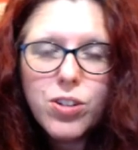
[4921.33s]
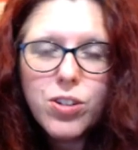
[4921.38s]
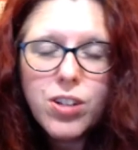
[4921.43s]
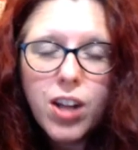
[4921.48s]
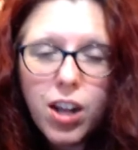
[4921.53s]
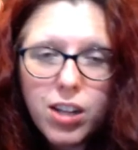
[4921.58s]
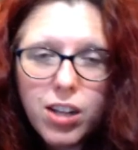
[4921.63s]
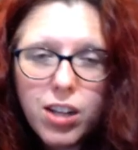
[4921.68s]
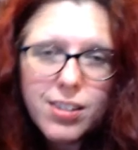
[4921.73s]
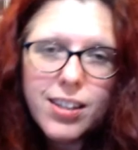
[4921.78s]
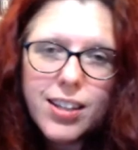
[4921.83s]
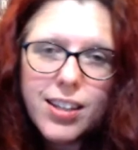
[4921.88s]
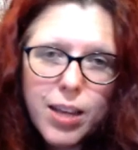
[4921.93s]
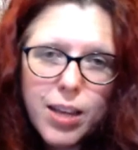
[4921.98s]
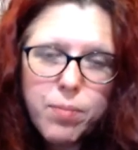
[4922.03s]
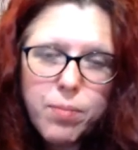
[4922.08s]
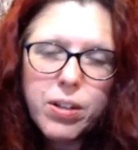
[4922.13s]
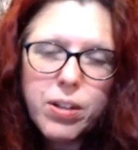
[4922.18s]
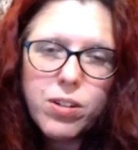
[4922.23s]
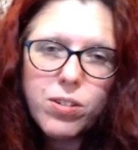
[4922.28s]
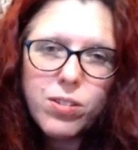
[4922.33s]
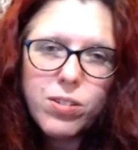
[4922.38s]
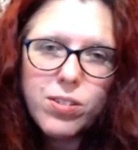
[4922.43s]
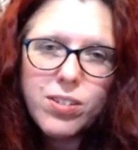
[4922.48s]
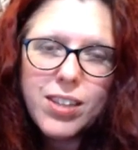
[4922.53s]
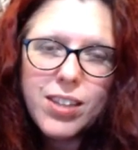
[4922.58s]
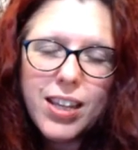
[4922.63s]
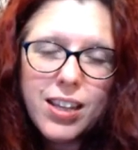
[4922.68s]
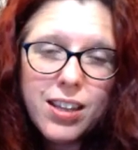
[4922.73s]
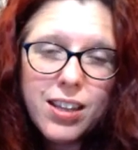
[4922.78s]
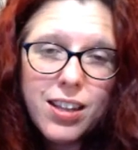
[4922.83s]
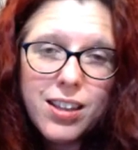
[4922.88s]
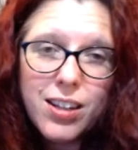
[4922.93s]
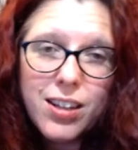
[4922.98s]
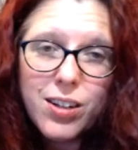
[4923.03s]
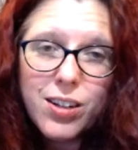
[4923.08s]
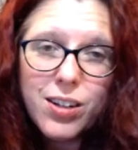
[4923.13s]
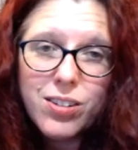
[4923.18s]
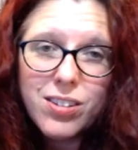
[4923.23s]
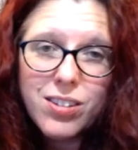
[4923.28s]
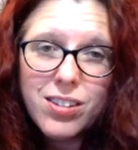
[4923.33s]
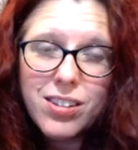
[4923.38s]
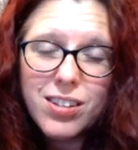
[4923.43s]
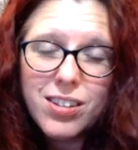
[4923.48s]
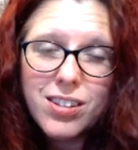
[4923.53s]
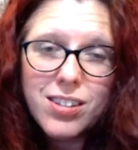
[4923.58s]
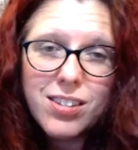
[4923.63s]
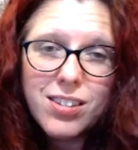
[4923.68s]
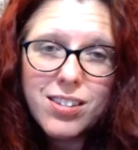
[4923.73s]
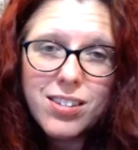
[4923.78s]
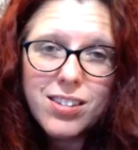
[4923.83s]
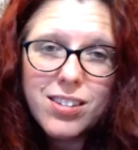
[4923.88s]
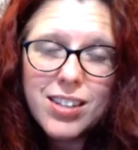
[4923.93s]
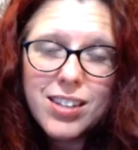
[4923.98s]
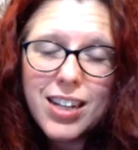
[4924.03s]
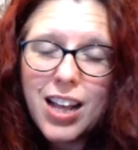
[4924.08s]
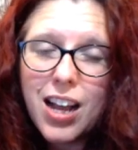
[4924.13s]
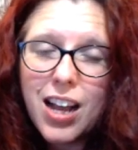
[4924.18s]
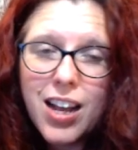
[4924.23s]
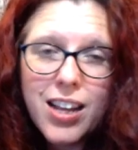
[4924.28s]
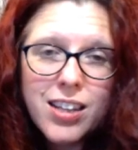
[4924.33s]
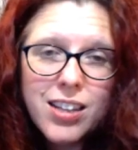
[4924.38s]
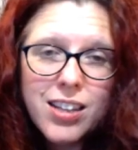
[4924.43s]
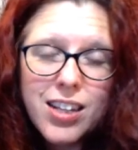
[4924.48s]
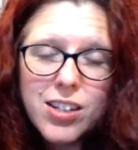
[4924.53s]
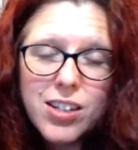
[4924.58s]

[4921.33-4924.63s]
toxic chemicals, and then there's just the kind that